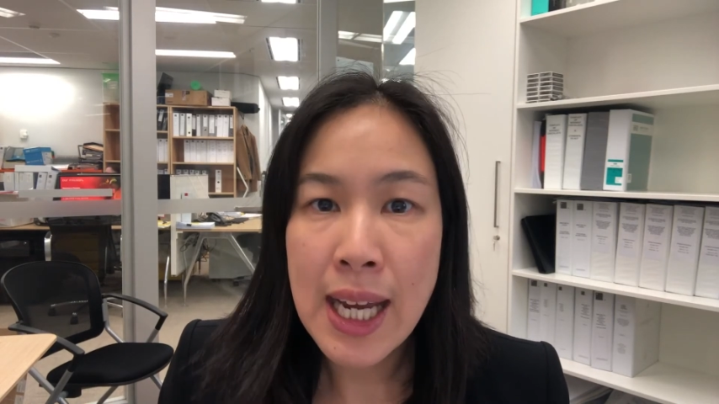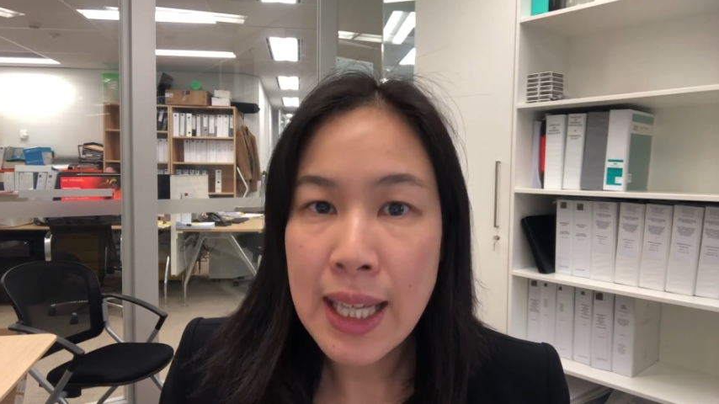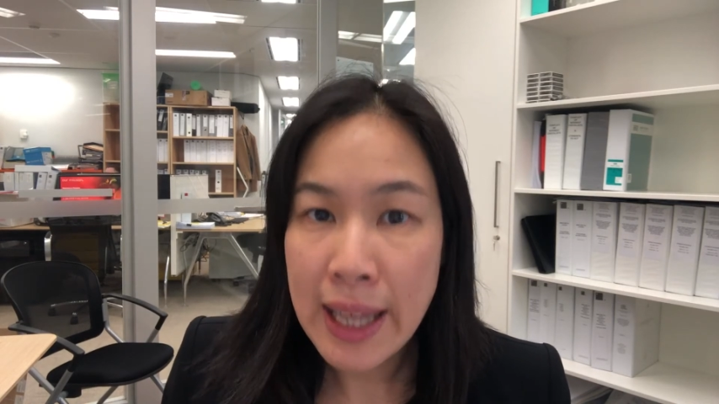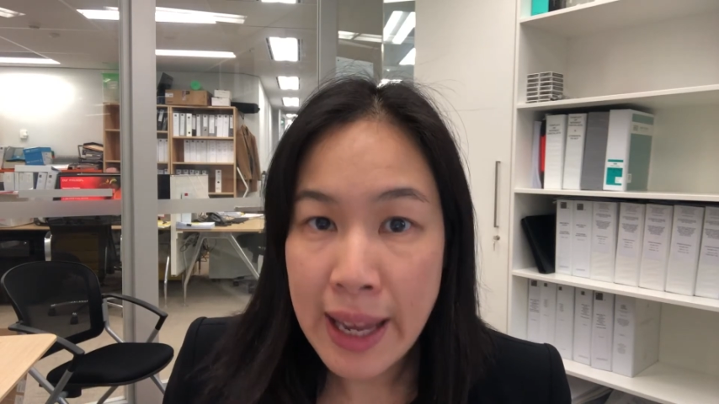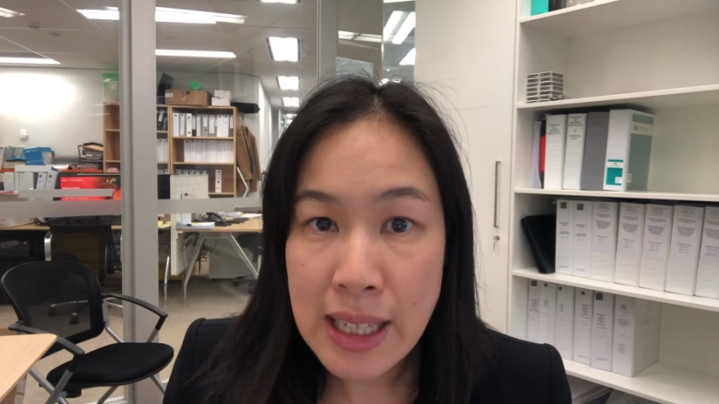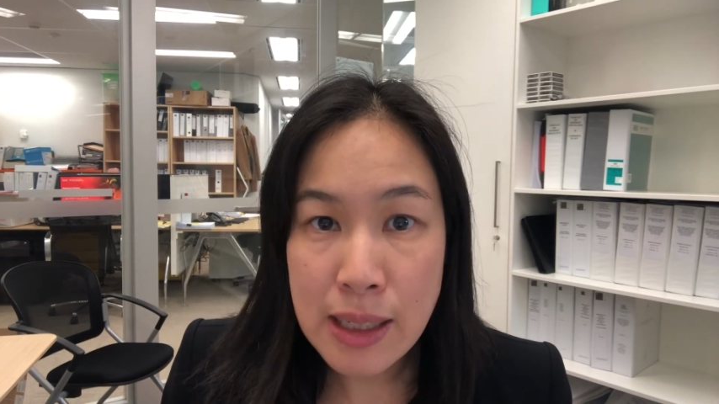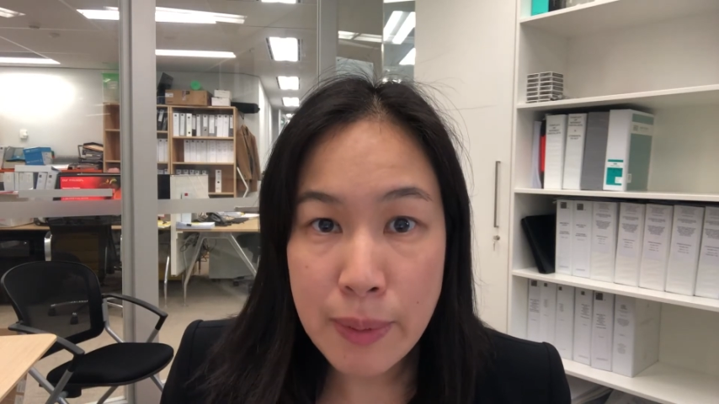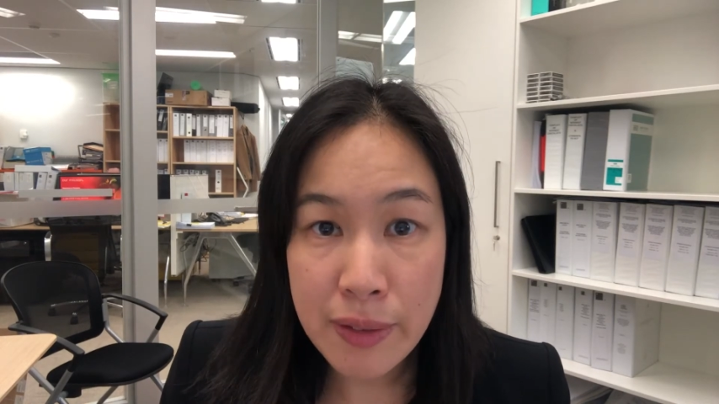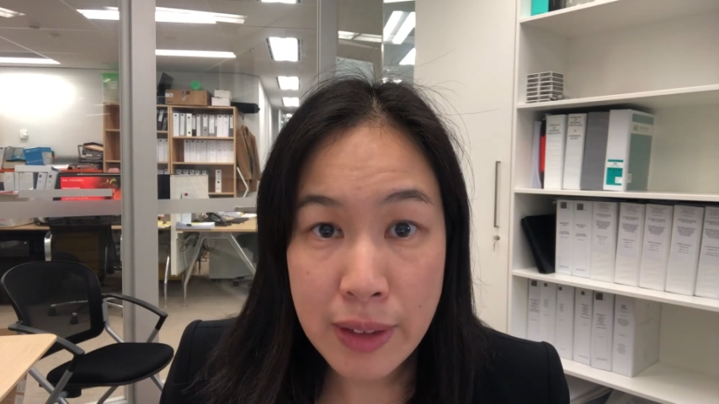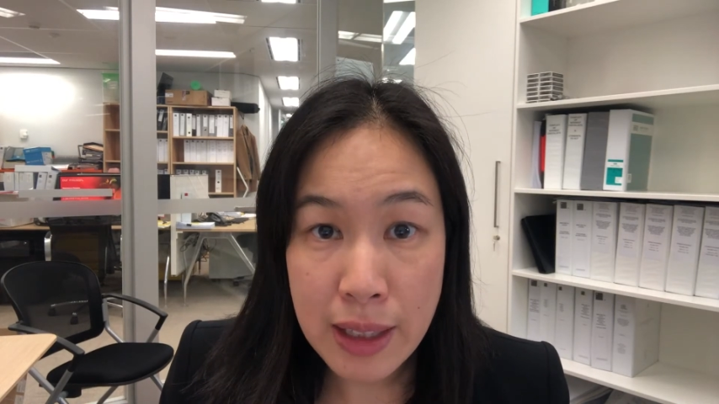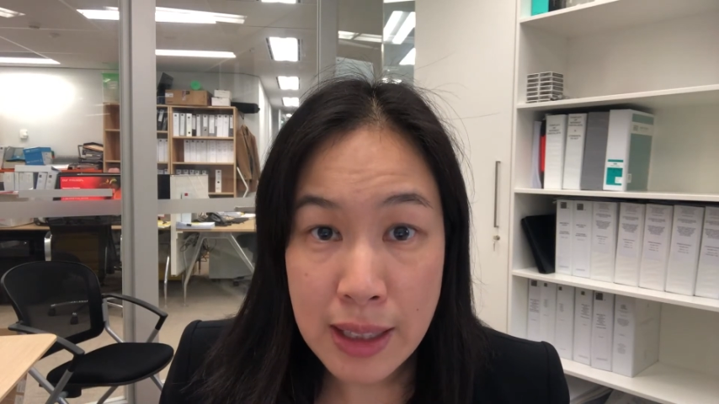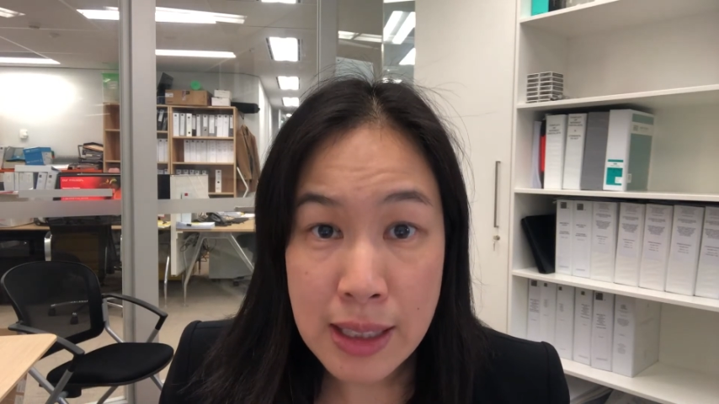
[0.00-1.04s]
Can some of
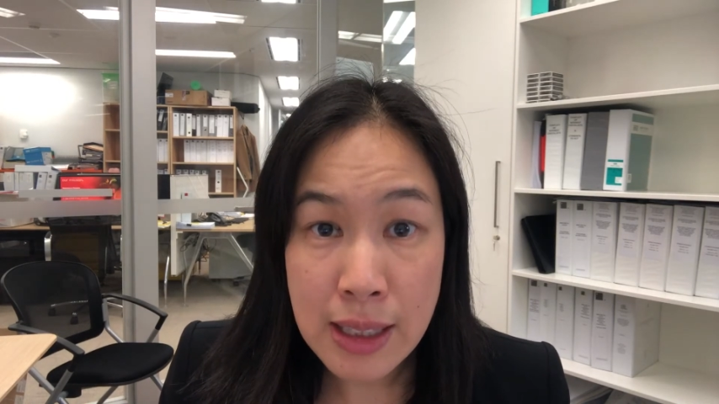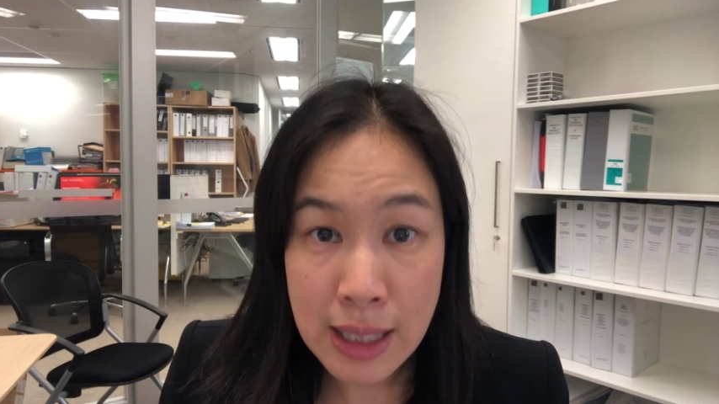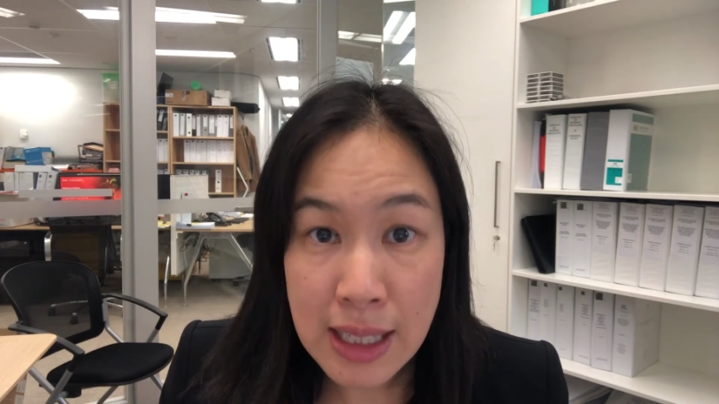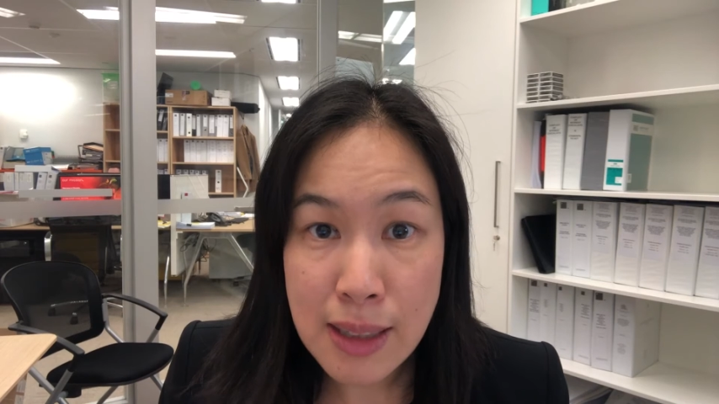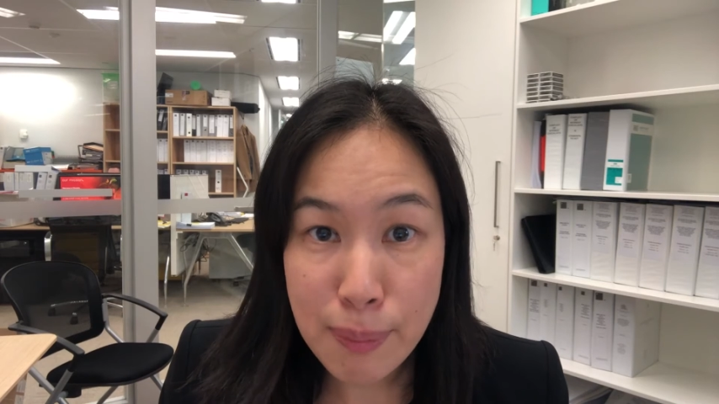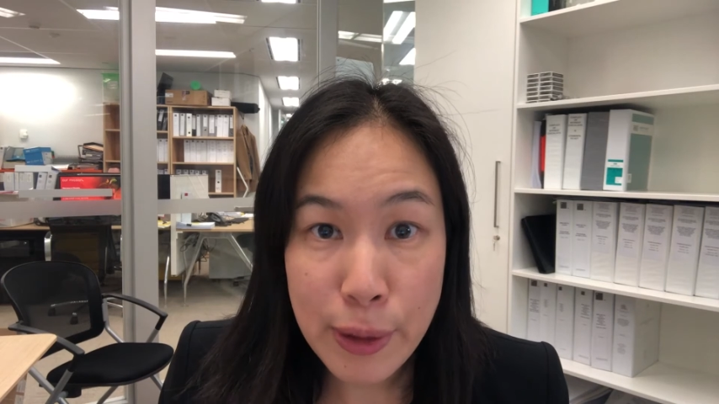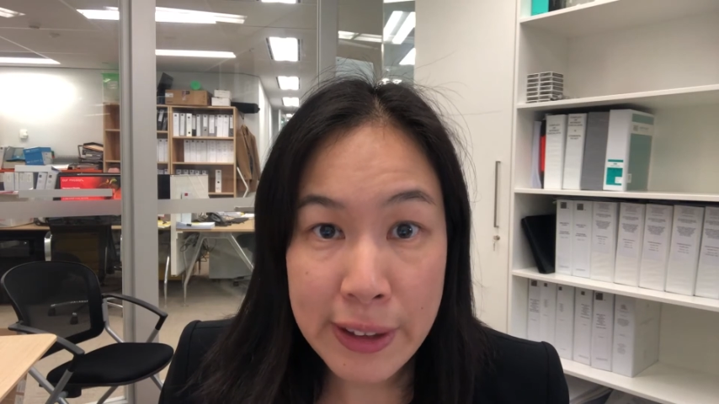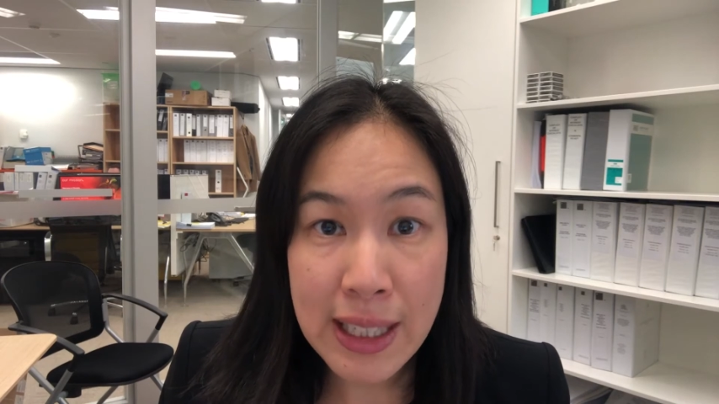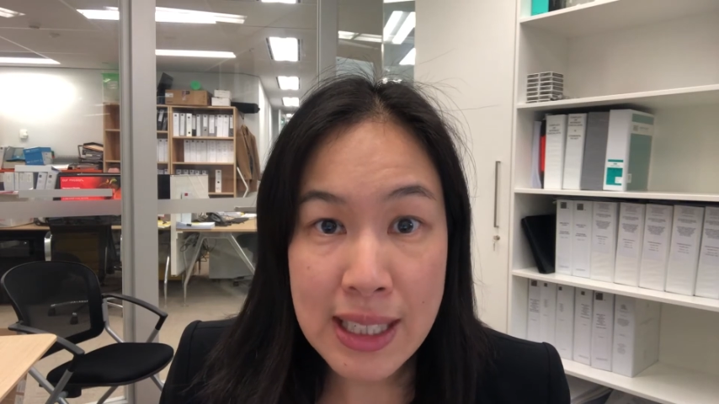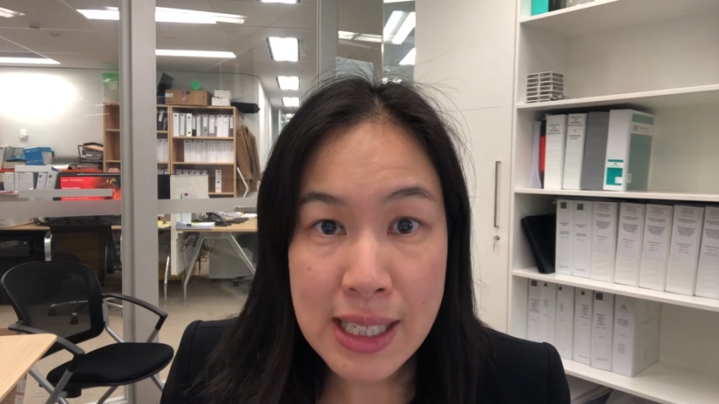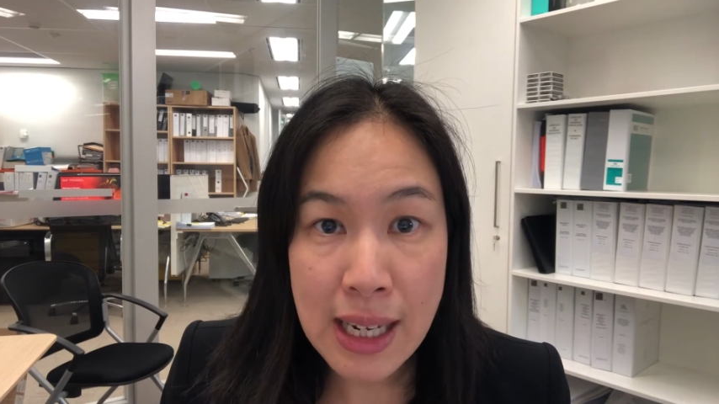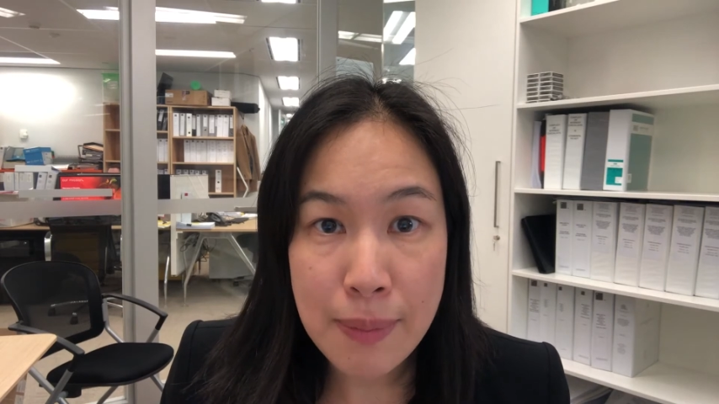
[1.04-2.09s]
these
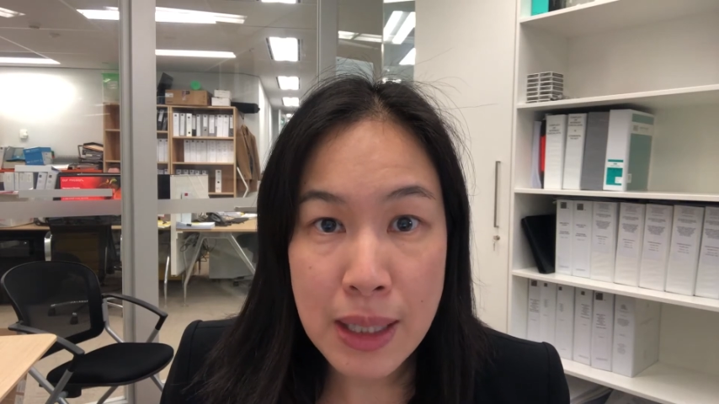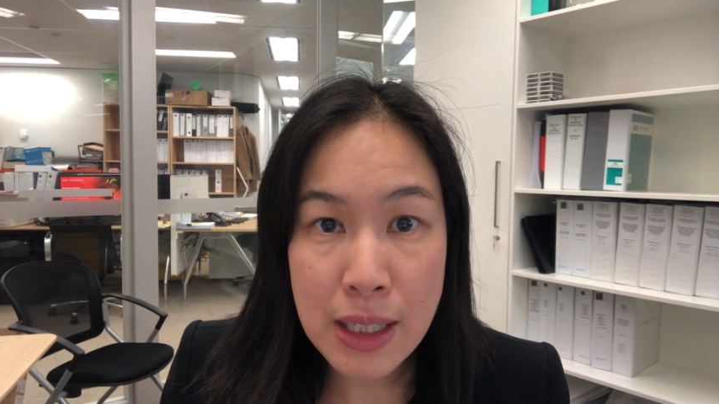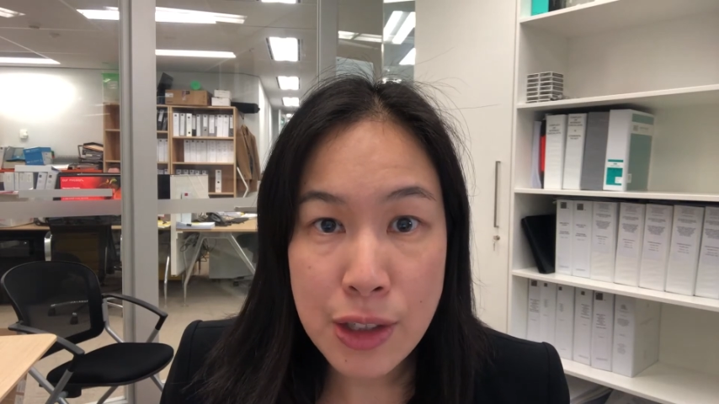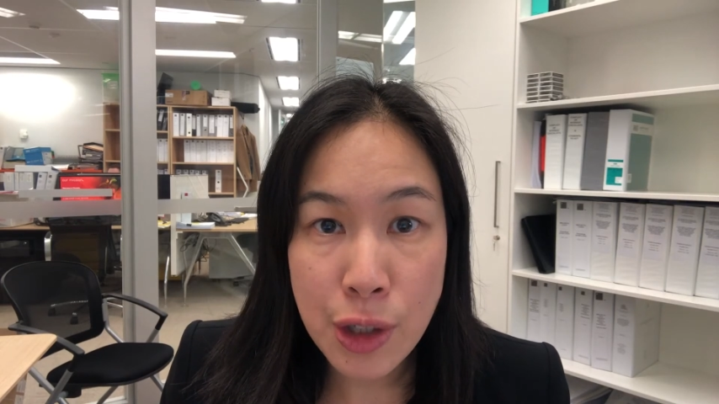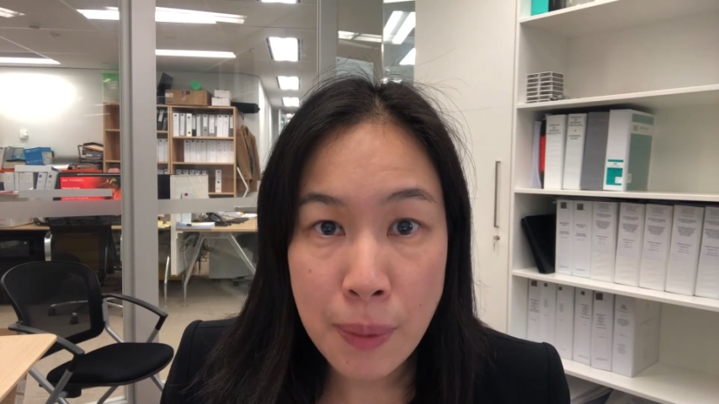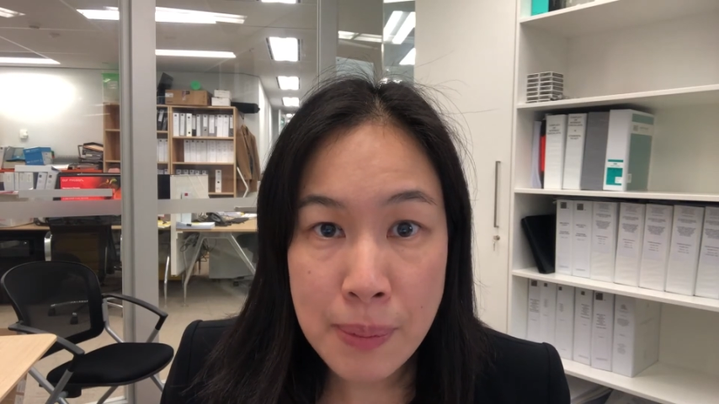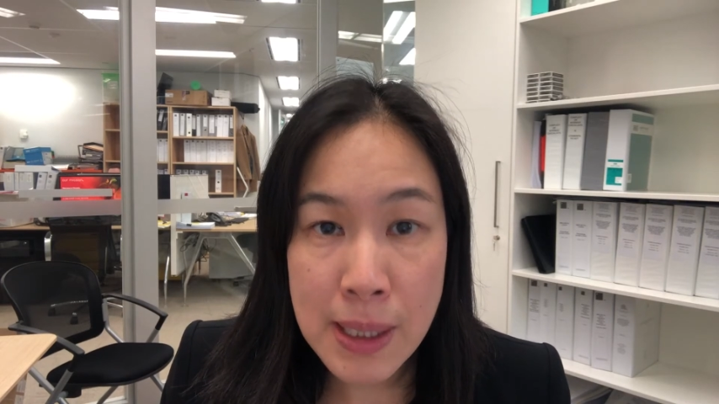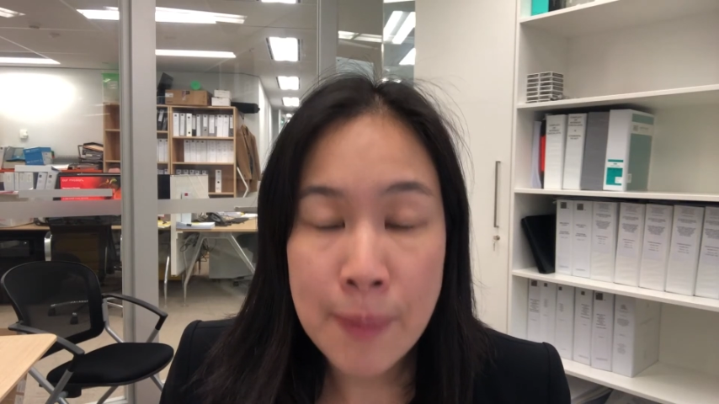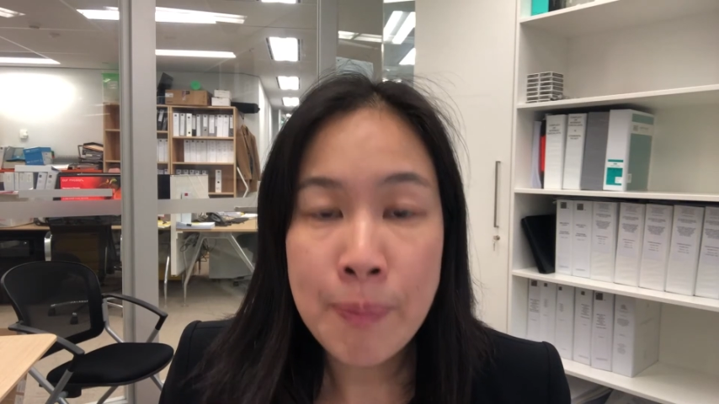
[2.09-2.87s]
employees keep their jobs?